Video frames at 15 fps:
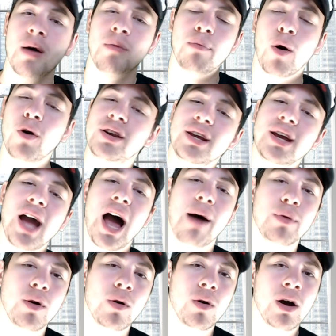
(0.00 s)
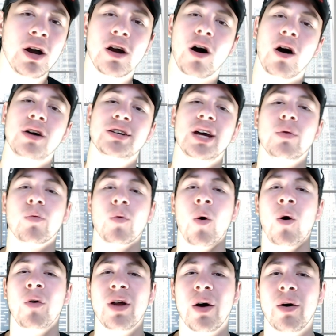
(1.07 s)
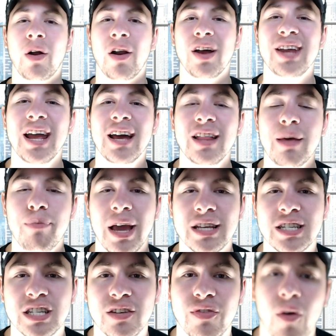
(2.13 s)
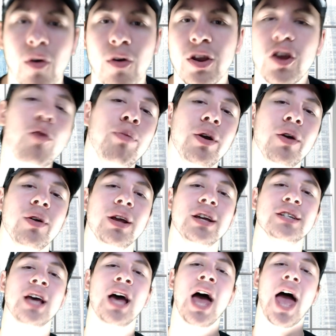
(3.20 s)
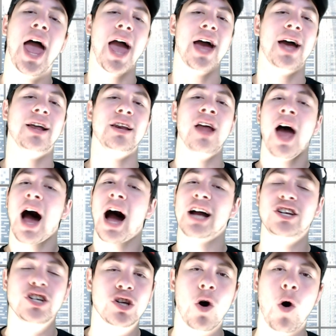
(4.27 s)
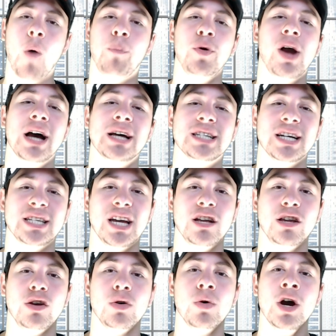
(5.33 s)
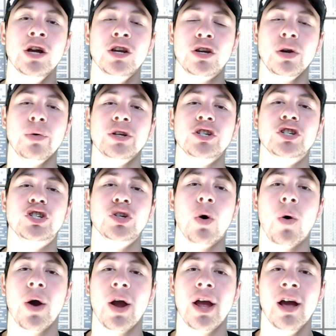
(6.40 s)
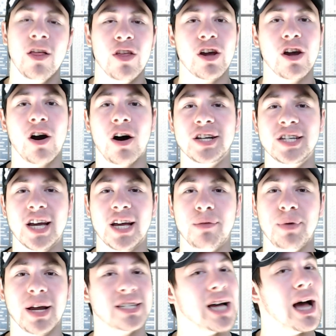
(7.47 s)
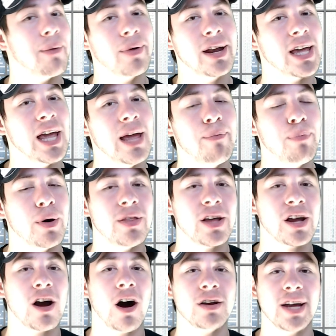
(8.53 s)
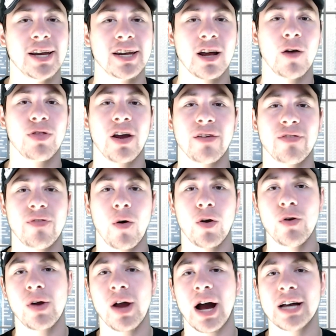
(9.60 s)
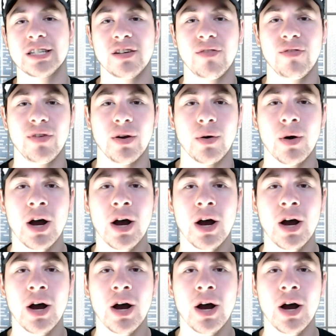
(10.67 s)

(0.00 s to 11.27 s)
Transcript: more Diablo content rolling out on a daily basis for you beauties, and I just hope you guys continue to enjoy the content, because I'm gonna keep putting the content out there for you guys to view.